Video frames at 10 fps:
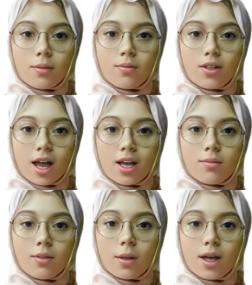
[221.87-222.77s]

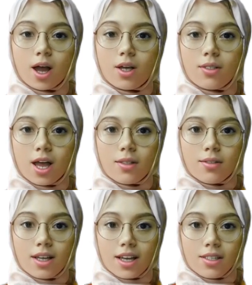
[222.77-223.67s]
5. Eye
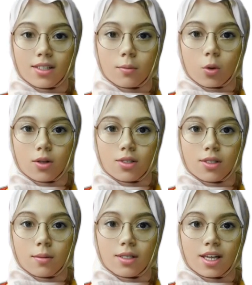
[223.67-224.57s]
contact. It is important
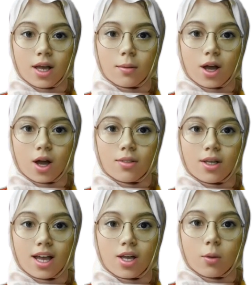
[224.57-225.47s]
to maintain eye
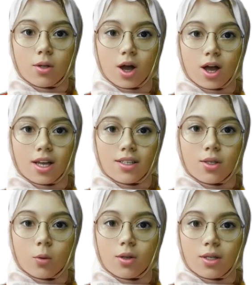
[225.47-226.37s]
contact with the
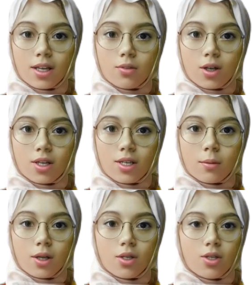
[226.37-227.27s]
audience when delivering a
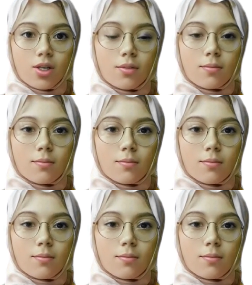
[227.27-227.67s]
speech.